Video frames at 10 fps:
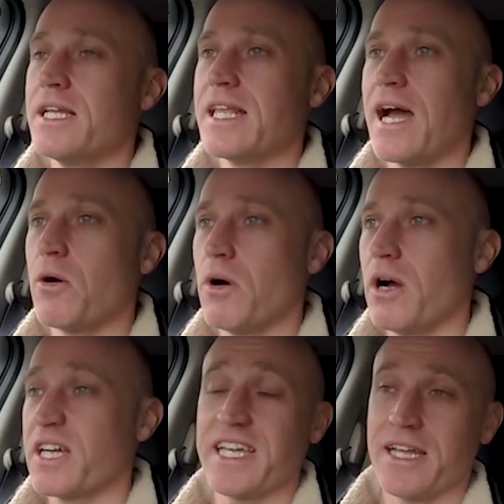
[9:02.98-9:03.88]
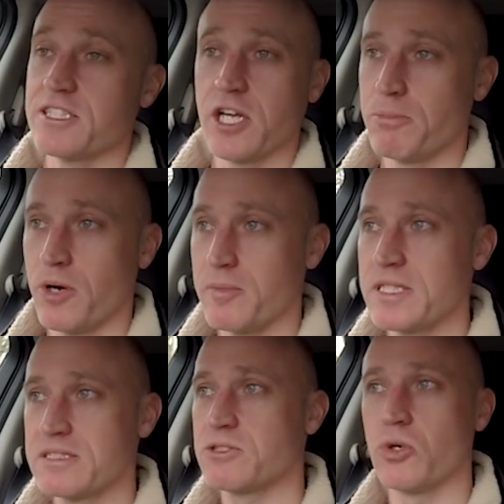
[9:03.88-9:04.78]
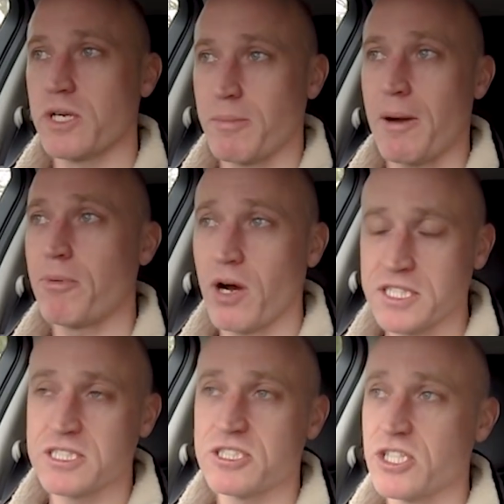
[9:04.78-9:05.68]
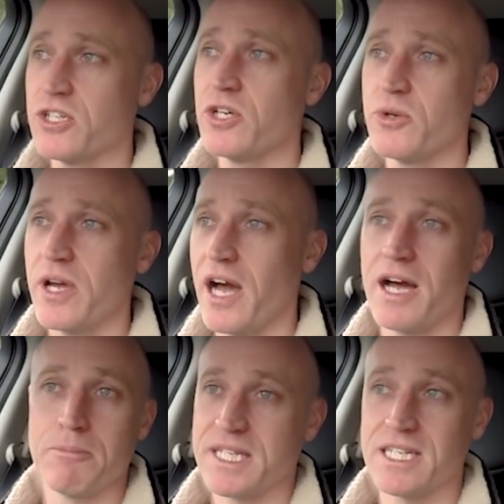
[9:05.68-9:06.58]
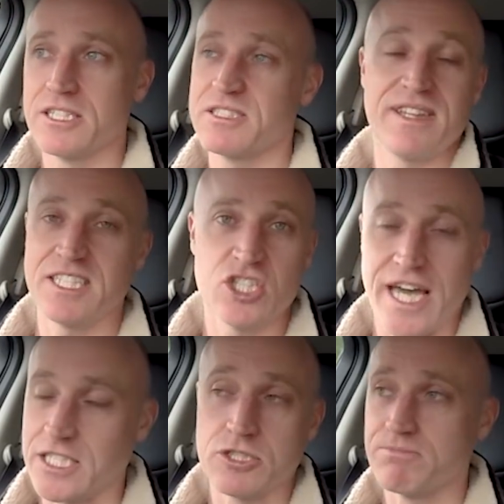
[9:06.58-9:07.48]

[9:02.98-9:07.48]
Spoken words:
Now, again, there's no point in me talking about prices to you because they change.